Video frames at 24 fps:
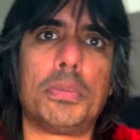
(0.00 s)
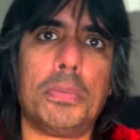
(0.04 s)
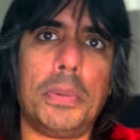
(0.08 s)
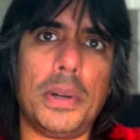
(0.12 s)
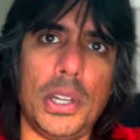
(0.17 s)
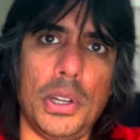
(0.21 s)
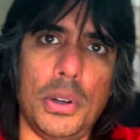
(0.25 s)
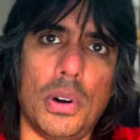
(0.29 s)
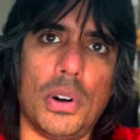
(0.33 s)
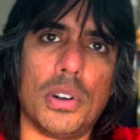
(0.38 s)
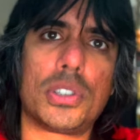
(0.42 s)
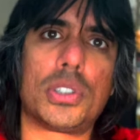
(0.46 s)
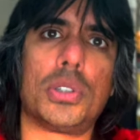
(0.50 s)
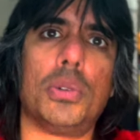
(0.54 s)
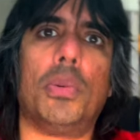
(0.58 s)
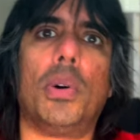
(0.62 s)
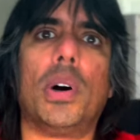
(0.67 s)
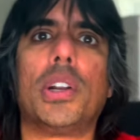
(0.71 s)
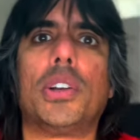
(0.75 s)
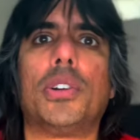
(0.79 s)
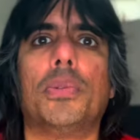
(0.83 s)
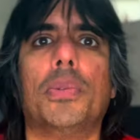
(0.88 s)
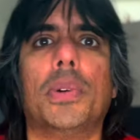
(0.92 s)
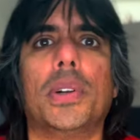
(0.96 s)
but you also
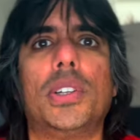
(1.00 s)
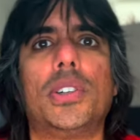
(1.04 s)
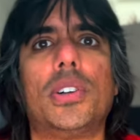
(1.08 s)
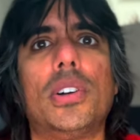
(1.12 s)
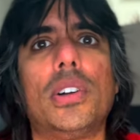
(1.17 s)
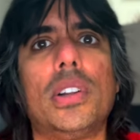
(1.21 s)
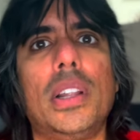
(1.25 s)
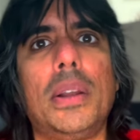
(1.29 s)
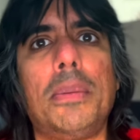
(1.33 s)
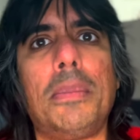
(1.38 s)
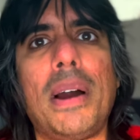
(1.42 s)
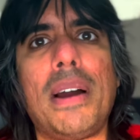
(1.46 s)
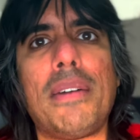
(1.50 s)
want to return them